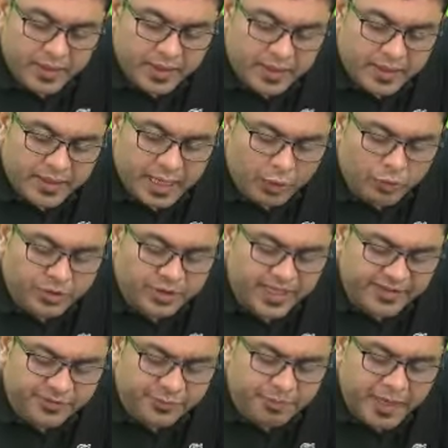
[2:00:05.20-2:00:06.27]
Now
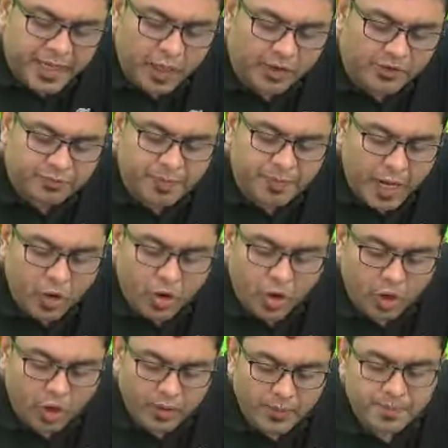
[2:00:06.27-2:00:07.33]
this Bay of
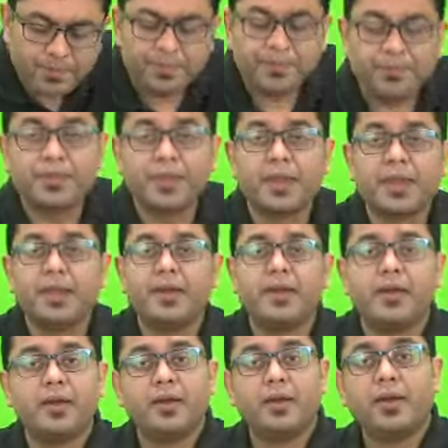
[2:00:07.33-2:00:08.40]
Bengal
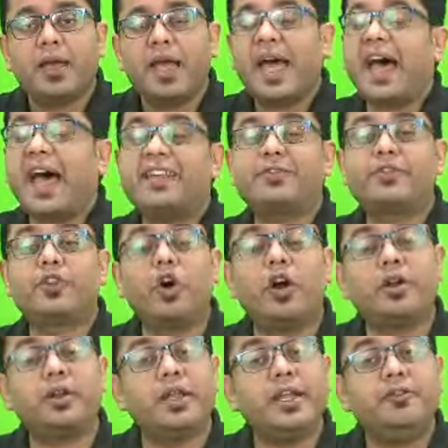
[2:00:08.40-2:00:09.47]
has
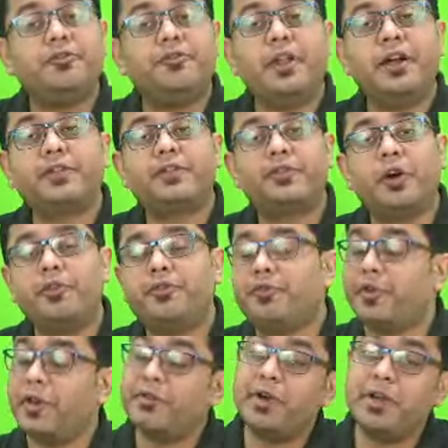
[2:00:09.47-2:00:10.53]
got influx of
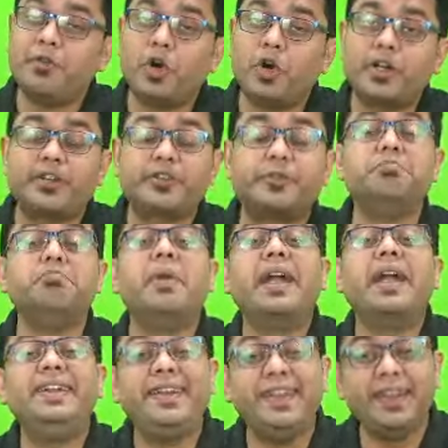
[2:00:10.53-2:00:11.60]
river waters,
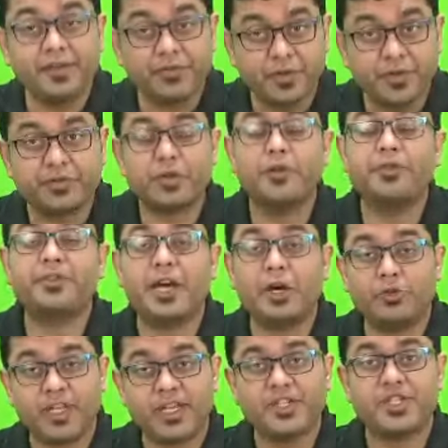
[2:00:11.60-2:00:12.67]
mighty rivers of
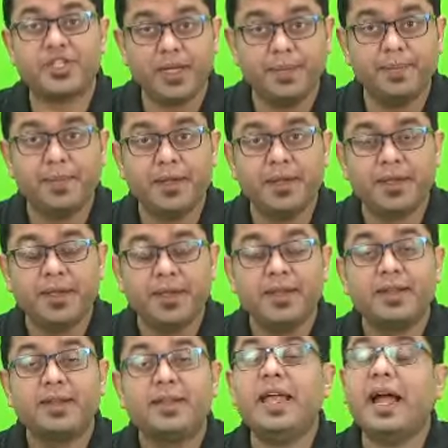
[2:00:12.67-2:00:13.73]
South Asia.
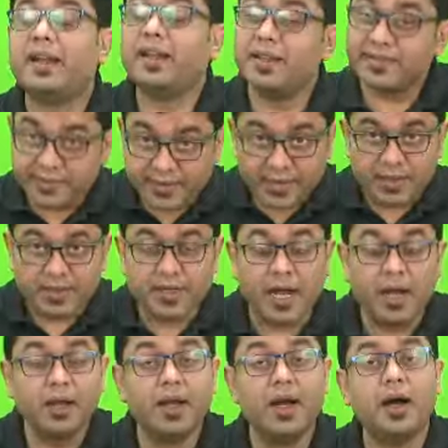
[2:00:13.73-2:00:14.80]
That is
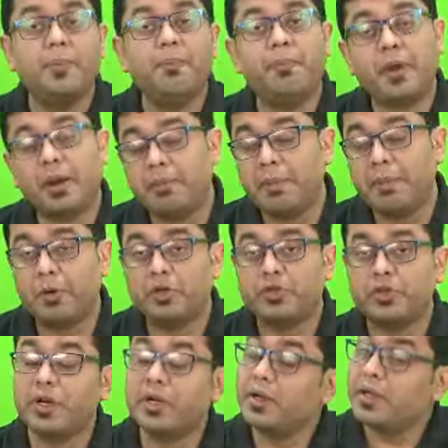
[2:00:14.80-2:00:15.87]
Ganga,
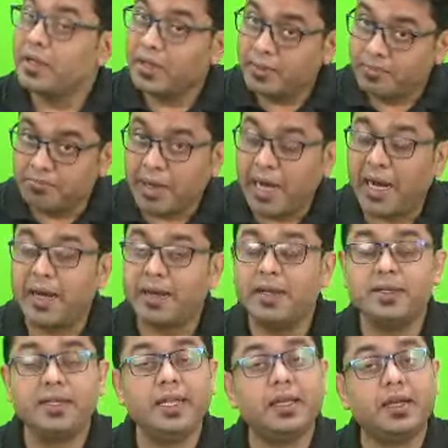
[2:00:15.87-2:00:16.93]
Brahmaputra,
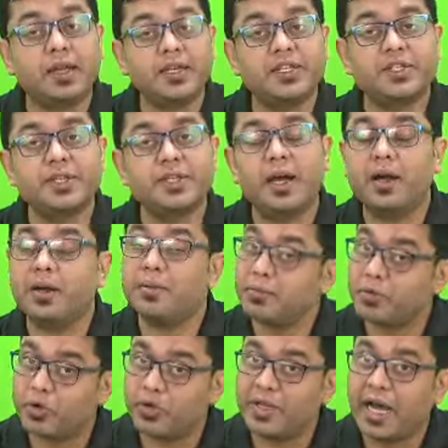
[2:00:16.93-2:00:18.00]
Mahanadi, Krishna,
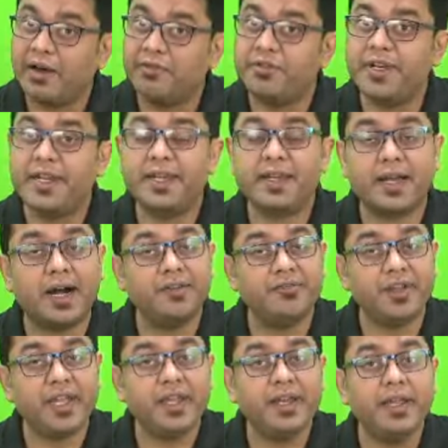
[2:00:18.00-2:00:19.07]
Godavari,
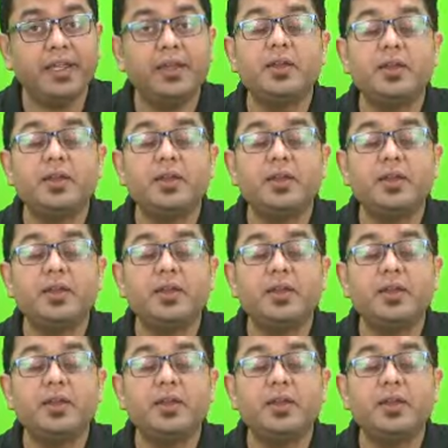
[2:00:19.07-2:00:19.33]
Kaveri,